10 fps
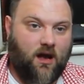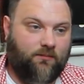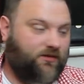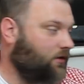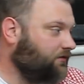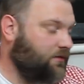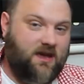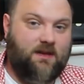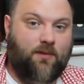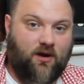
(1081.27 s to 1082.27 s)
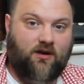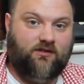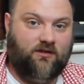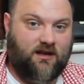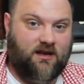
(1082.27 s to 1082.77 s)
So for me
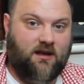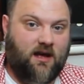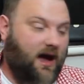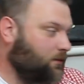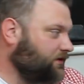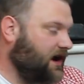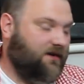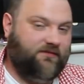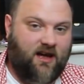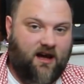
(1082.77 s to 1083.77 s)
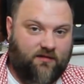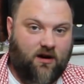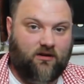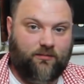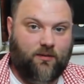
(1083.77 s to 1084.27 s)
personally, I would have to have a
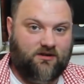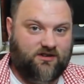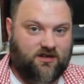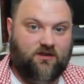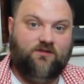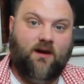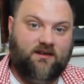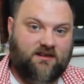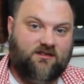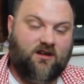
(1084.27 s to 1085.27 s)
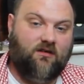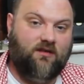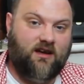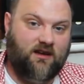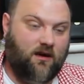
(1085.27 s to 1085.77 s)
hotspot to use my DSTAR
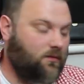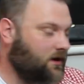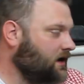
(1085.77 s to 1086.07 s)
radio.